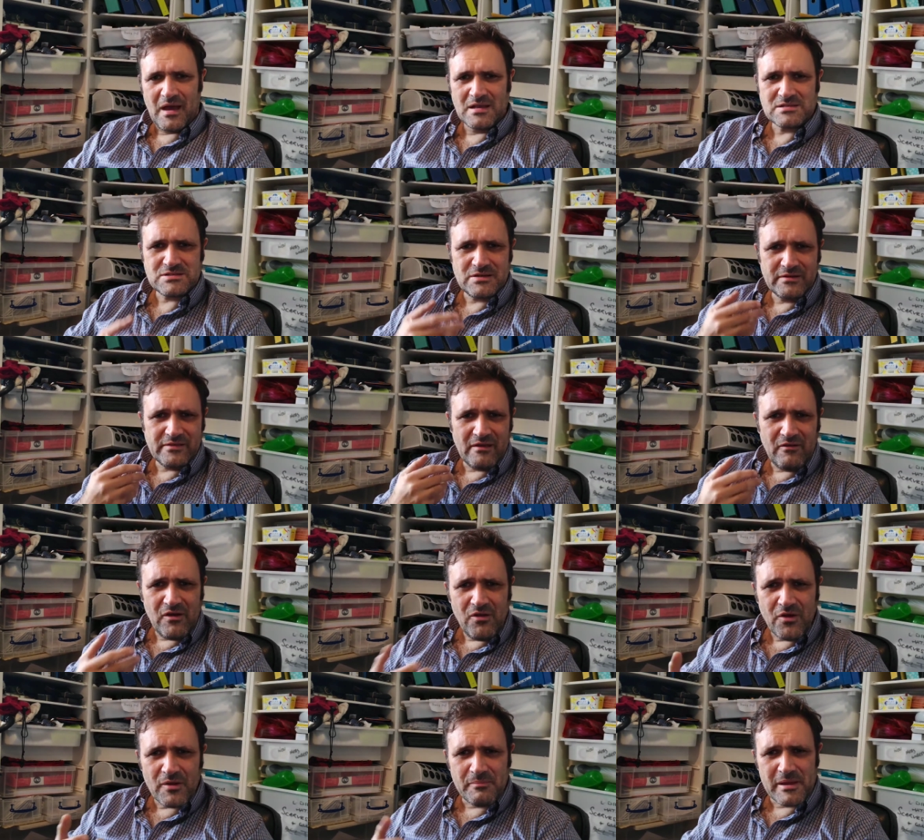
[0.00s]
And certainly there are
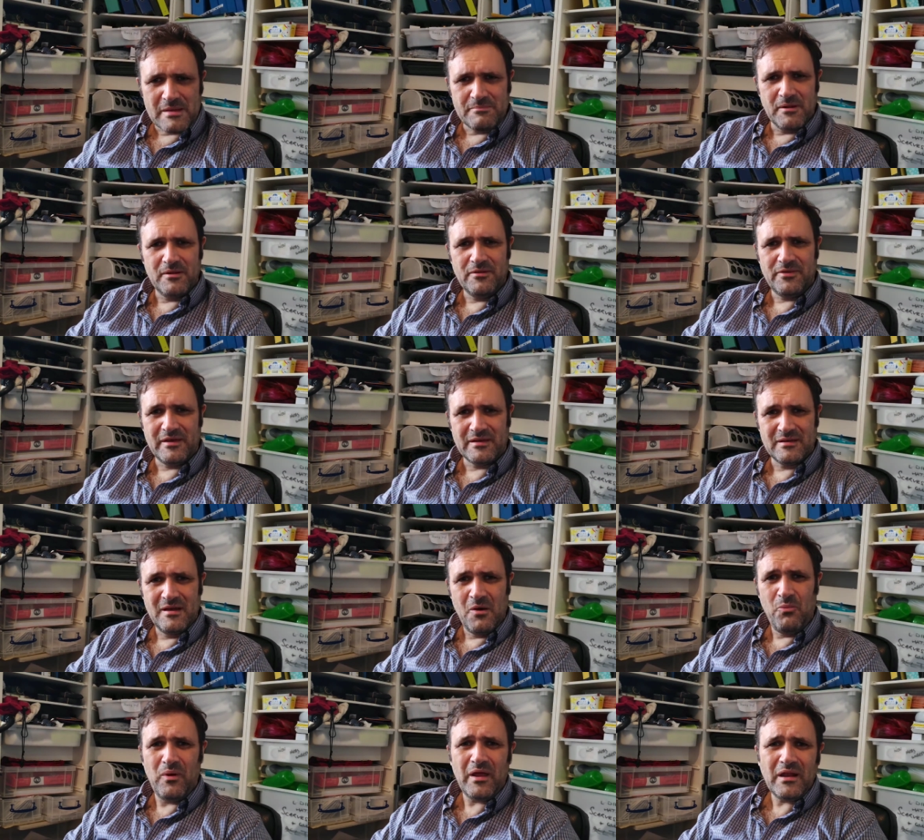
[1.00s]
a lot of people who think,
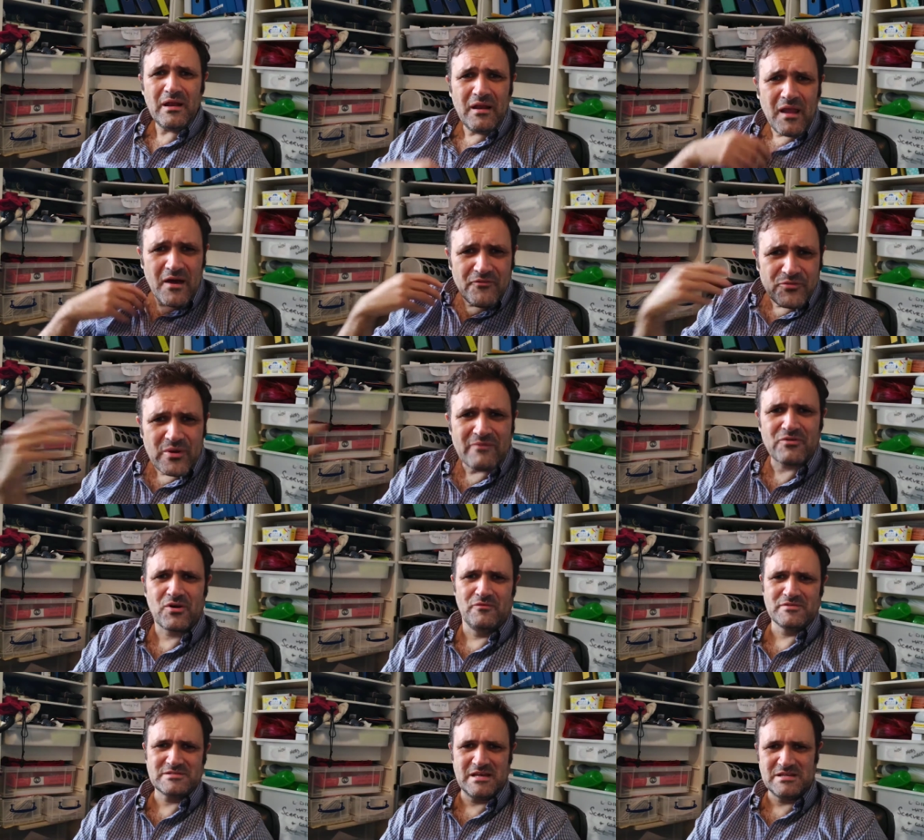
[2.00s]
well, I'd love to have a
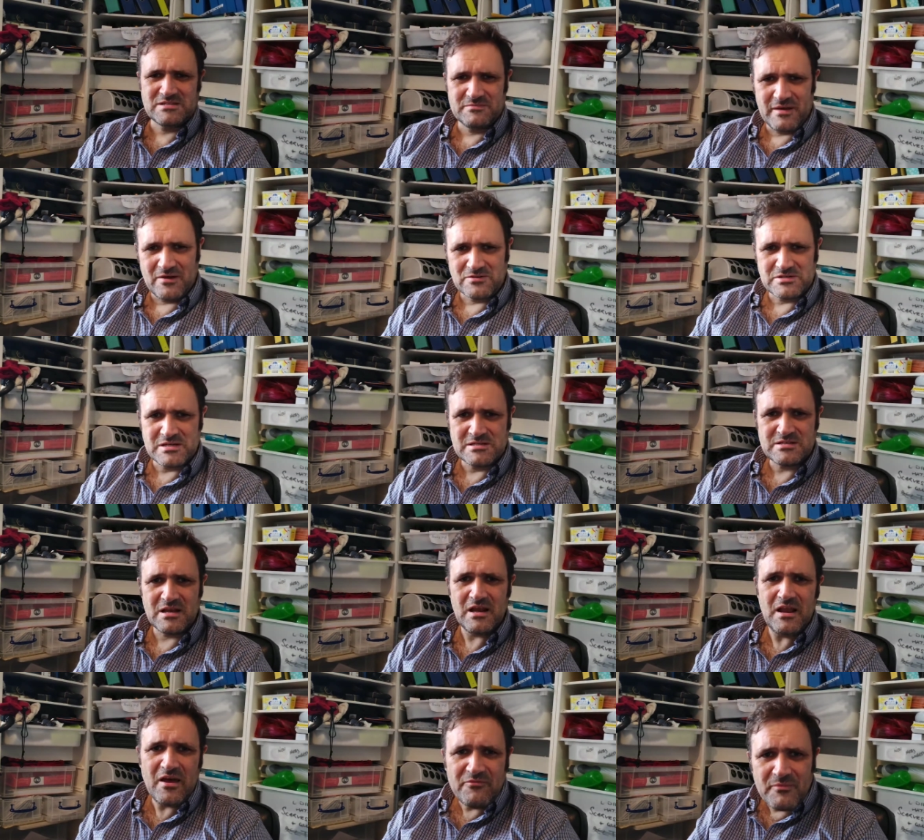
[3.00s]
conversation about Jesus,
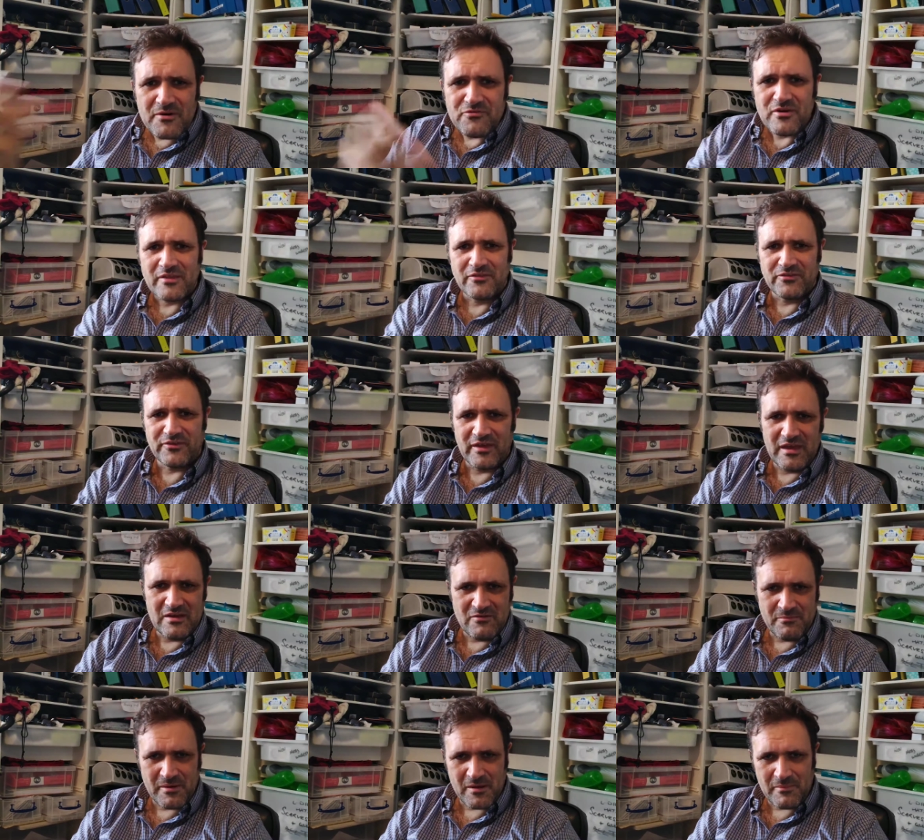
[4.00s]
I'd love my friends to
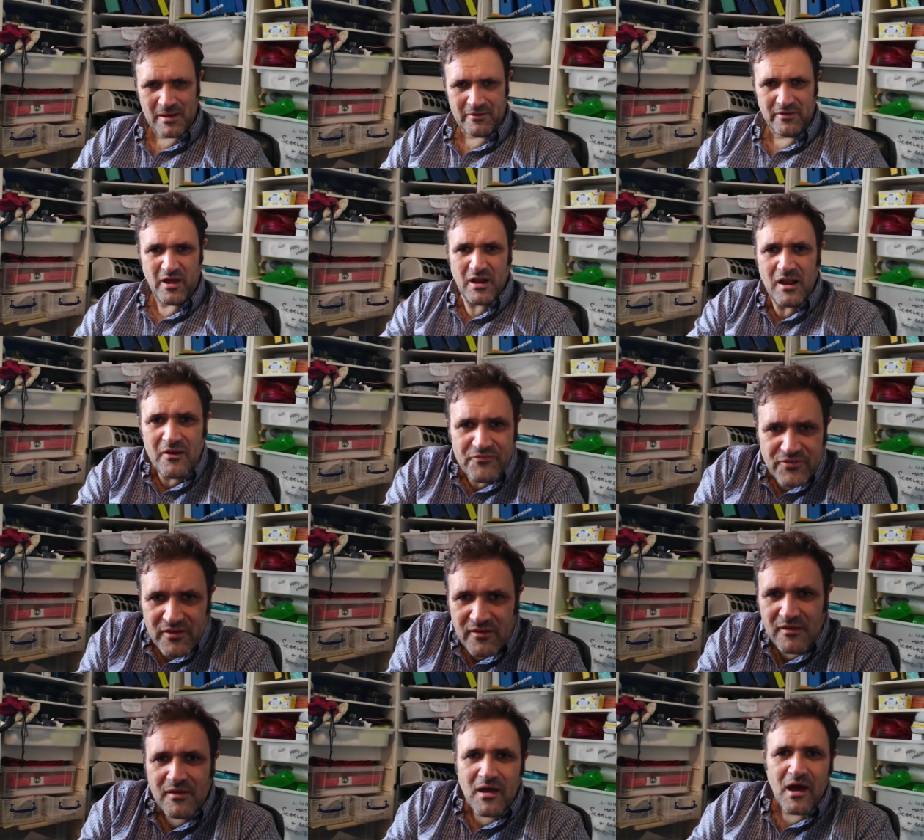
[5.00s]
hear a bit about it, I'd
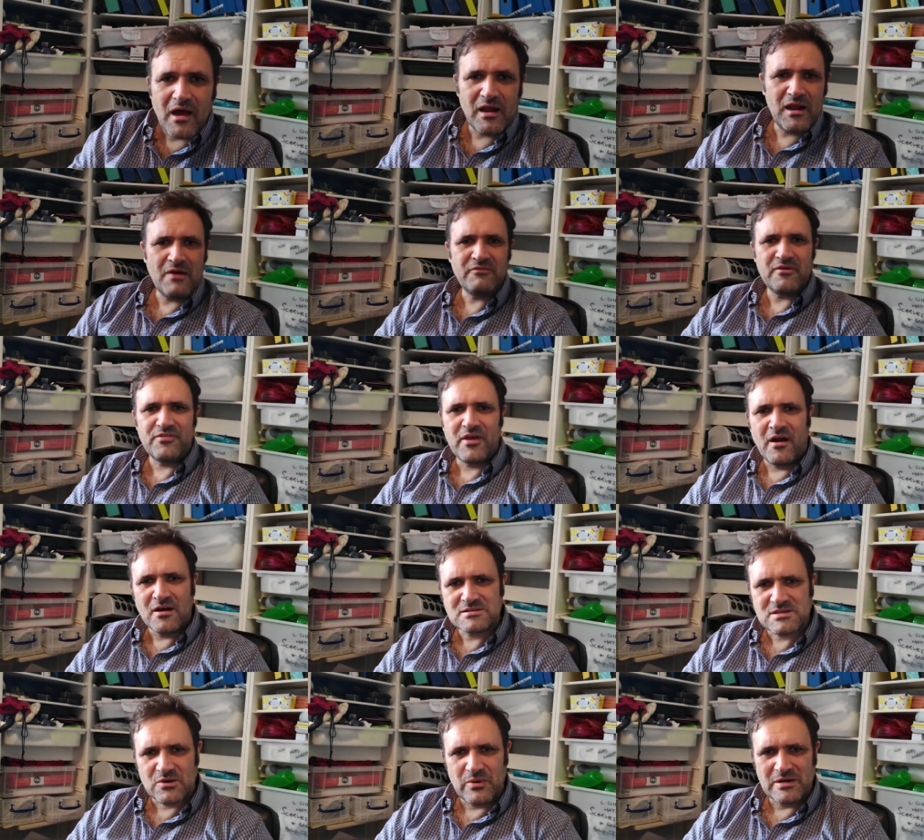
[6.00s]
love it if they
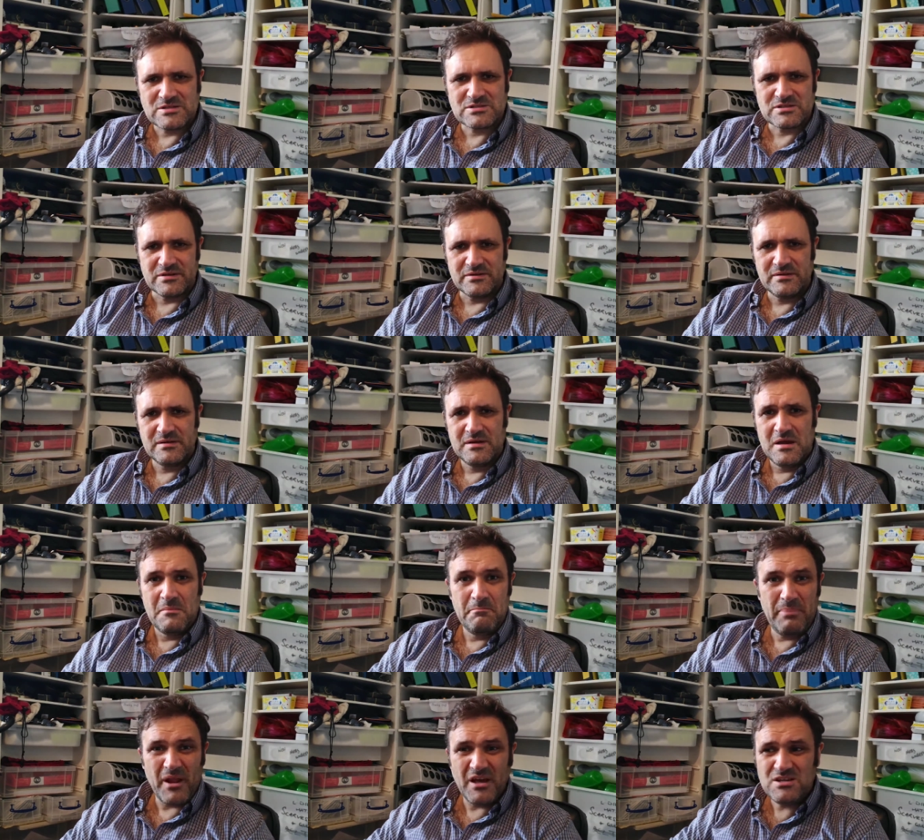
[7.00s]
asked a question,
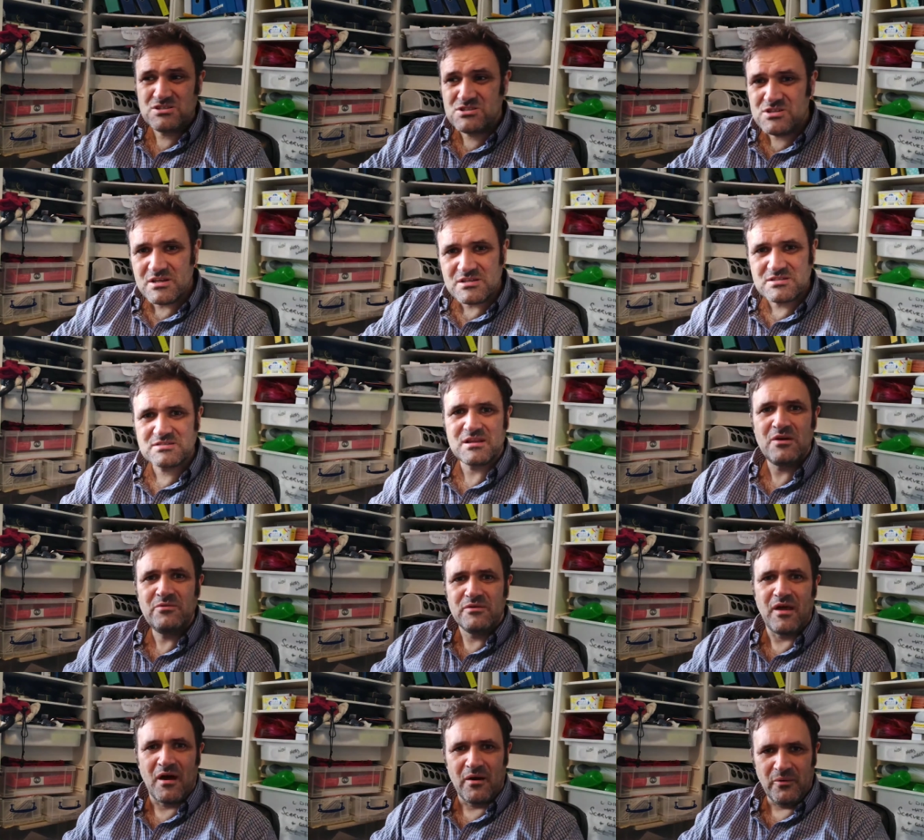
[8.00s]
but I just
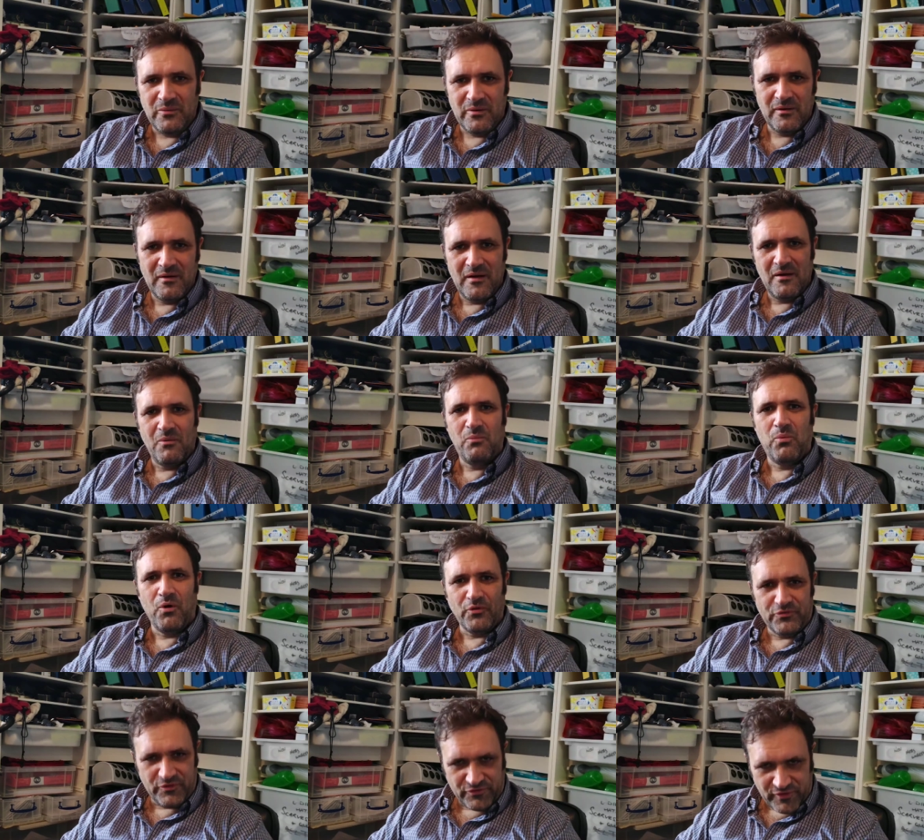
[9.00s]
don't know
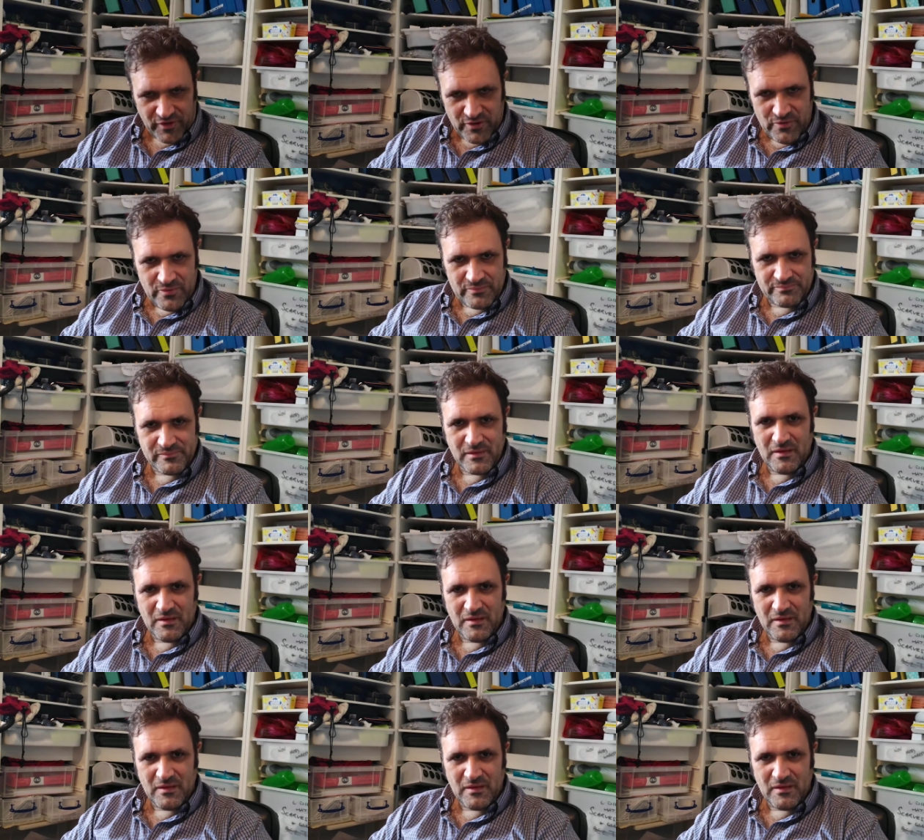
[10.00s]
what to do.